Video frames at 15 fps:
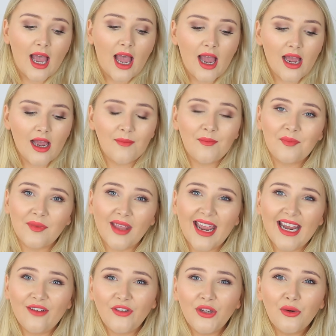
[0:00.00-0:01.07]

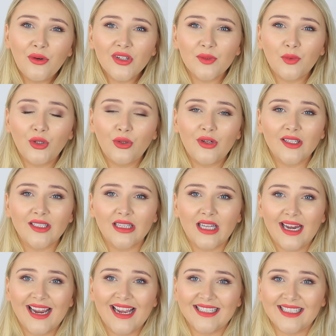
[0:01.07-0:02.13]
If you are someone who doesn't
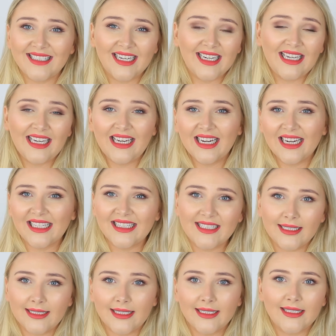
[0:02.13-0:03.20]
like a sticky
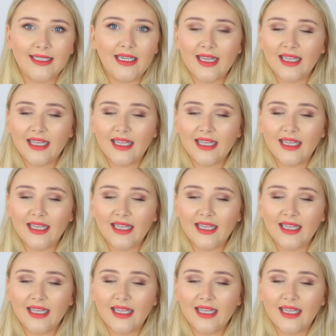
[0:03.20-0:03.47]
consistency,